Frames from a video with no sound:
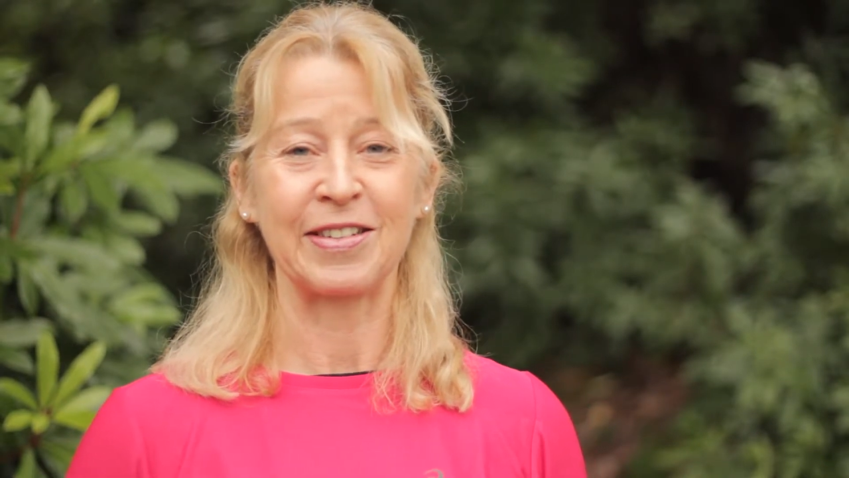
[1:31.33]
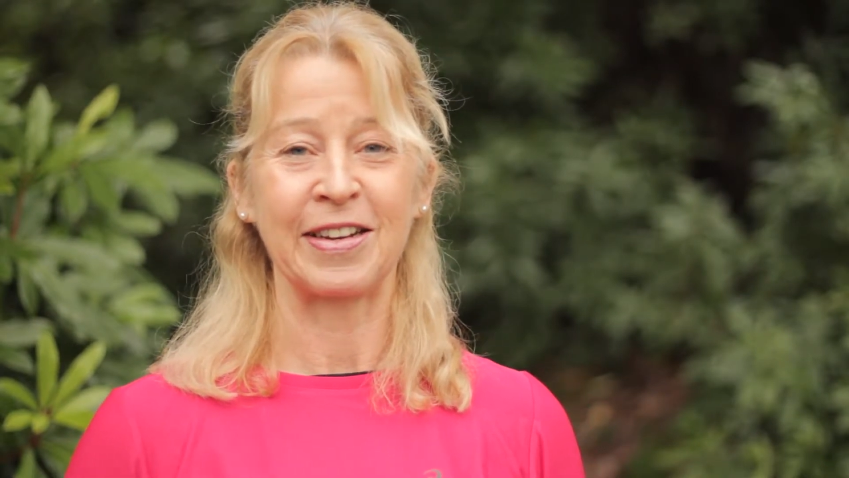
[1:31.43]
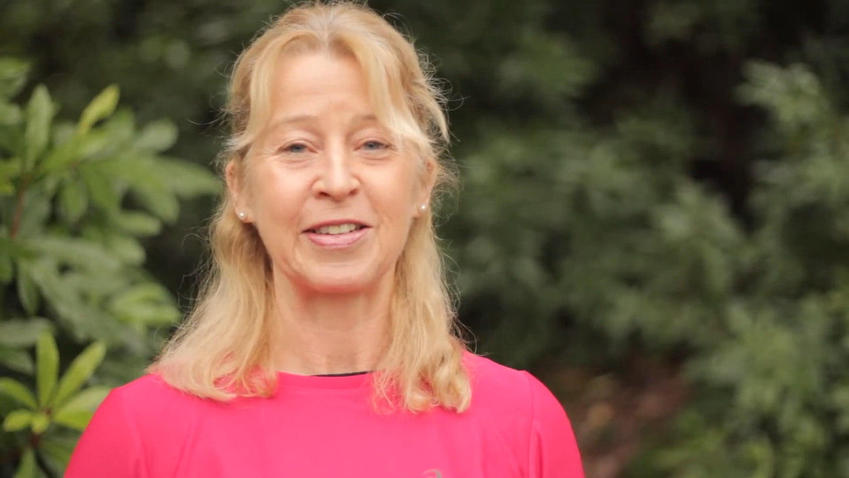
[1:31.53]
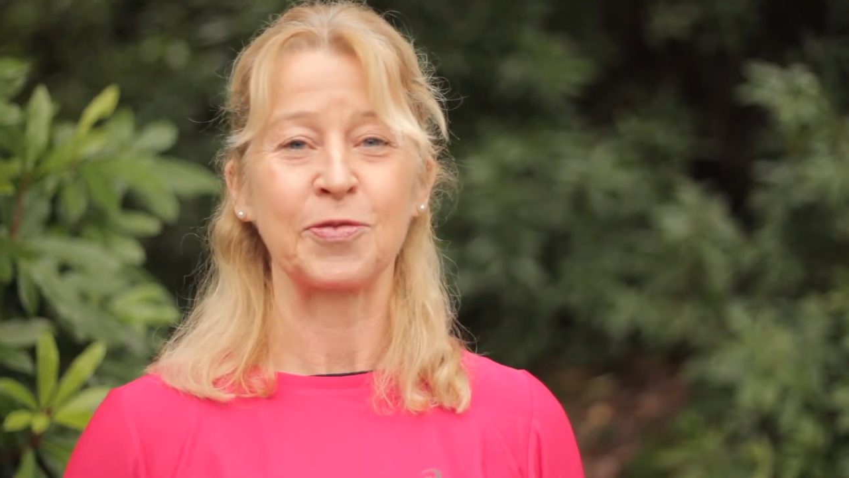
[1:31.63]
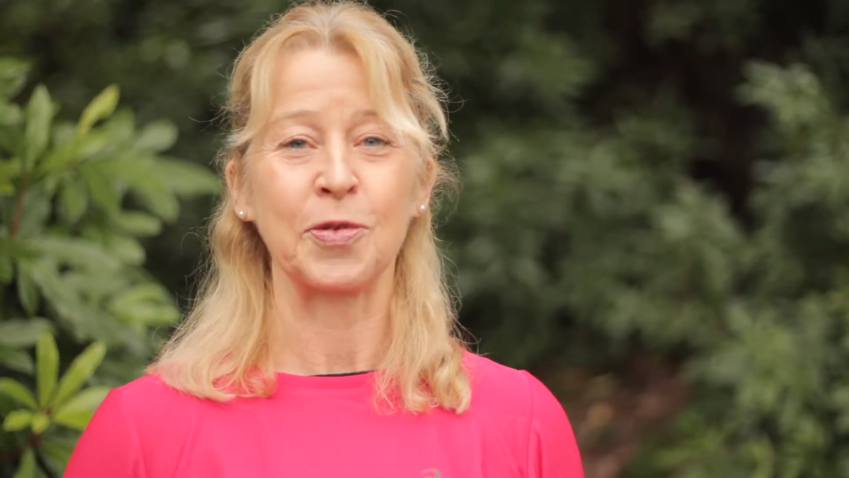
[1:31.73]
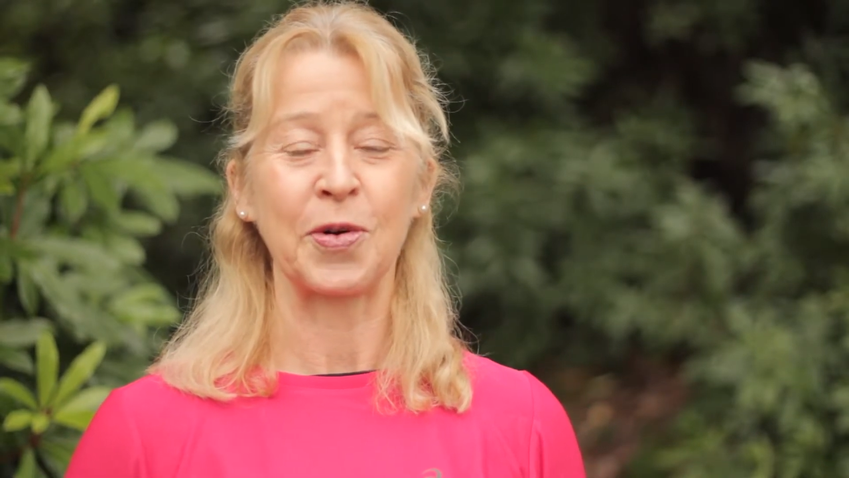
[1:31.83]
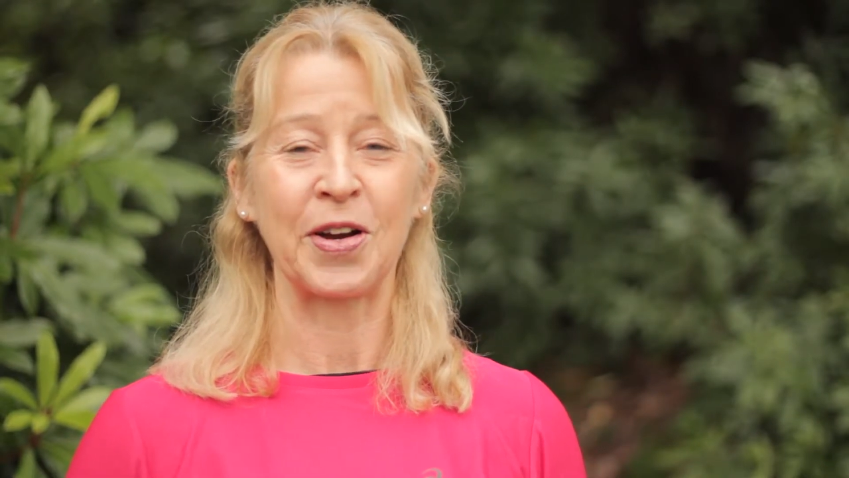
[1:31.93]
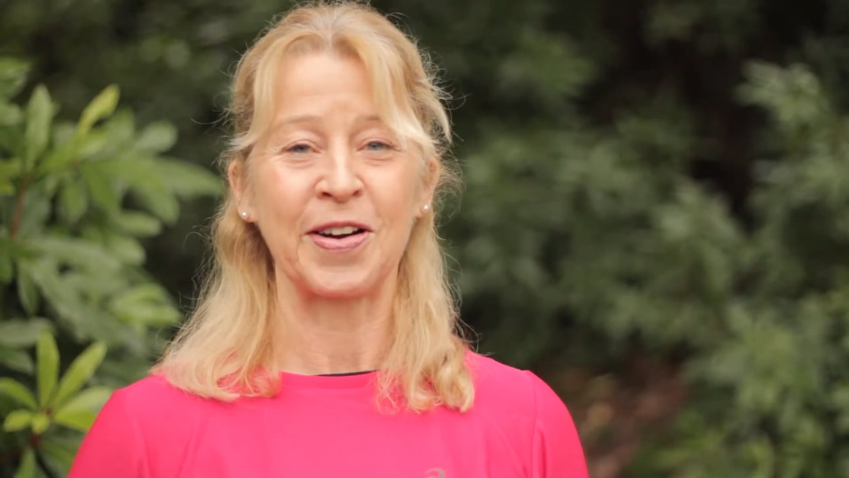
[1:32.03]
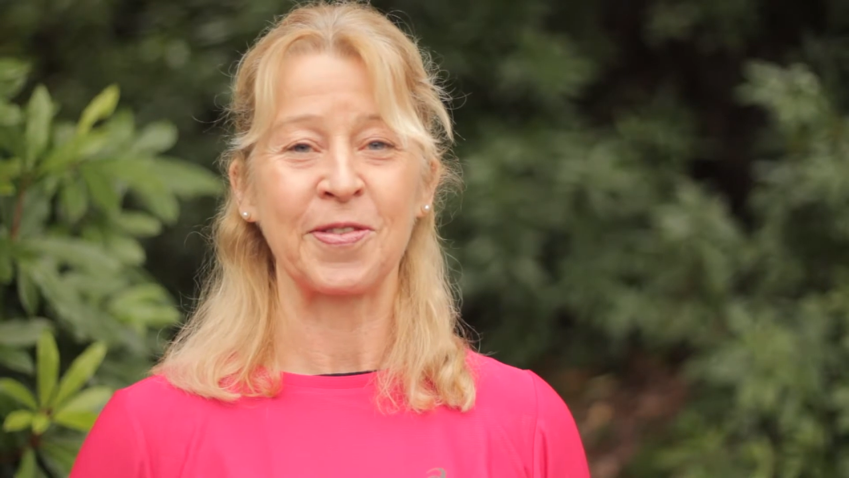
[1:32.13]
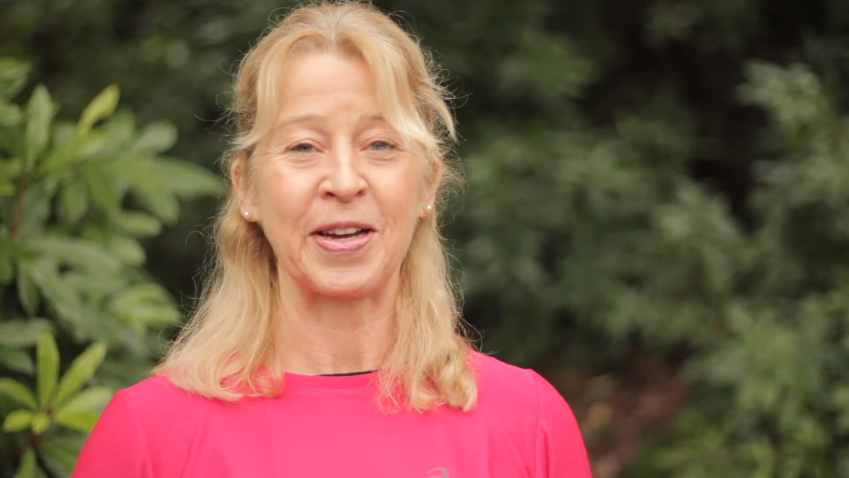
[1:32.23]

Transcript: under four and a half